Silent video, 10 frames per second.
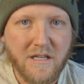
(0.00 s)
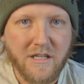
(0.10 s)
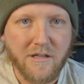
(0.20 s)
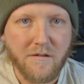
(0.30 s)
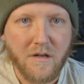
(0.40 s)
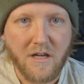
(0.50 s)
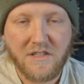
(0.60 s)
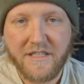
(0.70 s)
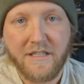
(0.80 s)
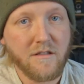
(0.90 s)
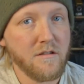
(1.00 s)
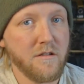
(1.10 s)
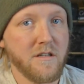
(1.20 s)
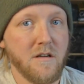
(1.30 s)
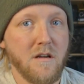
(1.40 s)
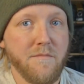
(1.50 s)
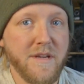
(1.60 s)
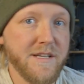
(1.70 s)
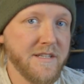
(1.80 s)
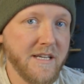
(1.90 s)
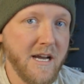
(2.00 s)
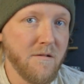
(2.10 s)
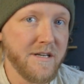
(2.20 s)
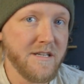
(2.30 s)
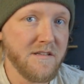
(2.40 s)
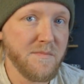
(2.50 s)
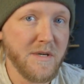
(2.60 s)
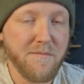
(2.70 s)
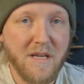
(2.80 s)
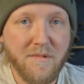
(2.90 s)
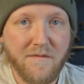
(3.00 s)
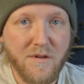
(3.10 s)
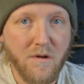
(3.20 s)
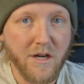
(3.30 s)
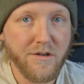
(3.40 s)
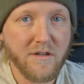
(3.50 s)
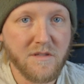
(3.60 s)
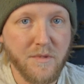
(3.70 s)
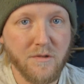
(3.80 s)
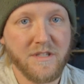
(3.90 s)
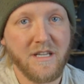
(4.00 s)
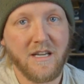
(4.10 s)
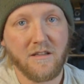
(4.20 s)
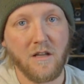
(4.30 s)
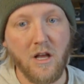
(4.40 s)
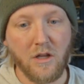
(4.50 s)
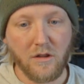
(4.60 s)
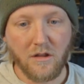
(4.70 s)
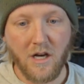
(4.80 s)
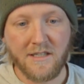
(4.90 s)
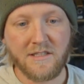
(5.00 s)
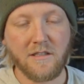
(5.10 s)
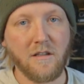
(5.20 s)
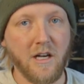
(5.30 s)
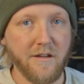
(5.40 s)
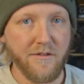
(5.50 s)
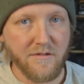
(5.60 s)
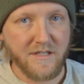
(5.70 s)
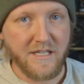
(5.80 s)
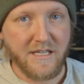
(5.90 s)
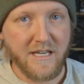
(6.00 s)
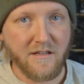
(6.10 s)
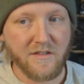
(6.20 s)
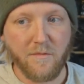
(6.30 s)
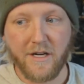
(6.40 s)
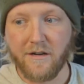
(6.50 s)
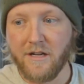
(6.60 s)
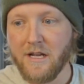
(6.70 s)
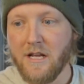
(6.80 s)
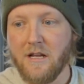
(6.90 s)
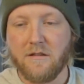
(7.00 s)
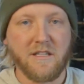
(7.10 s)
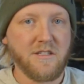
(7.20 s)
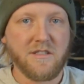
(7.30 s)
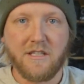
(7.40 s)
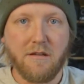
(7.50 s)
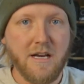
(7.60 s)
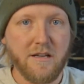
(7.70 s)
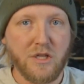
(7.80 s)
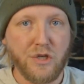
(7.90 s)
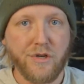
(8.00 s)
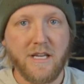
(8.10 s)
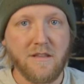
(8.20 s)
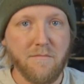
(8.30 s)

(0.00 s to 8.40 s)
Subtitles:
to you. A scene could look amazing how it is, but maybe if you underexposed it and lost a lot of those details where let's just say you had a tree in the